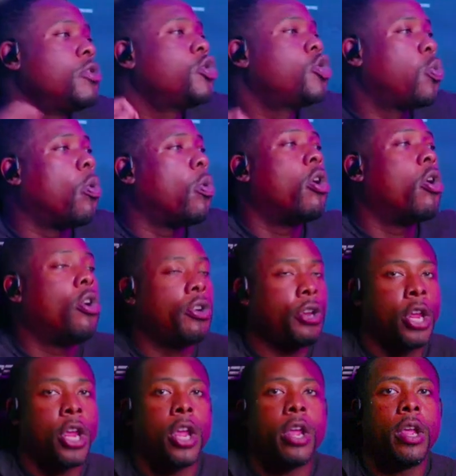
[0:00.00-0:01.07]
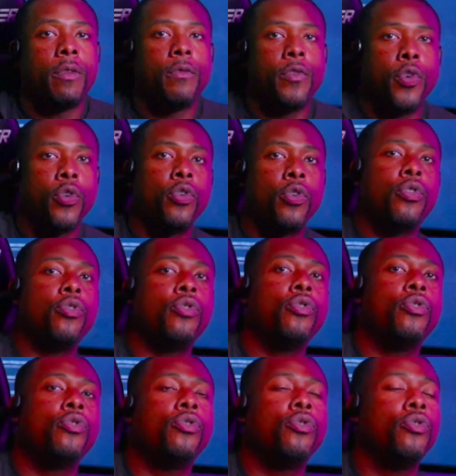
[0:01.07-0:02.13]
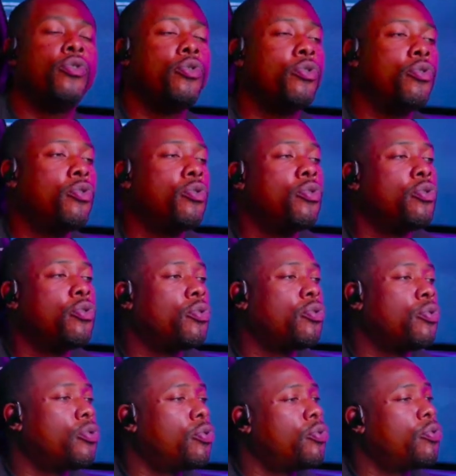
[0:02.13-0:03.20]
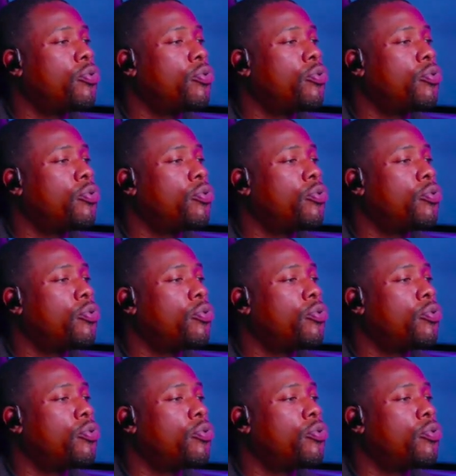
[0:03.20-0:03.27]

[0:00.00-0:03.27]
20 views.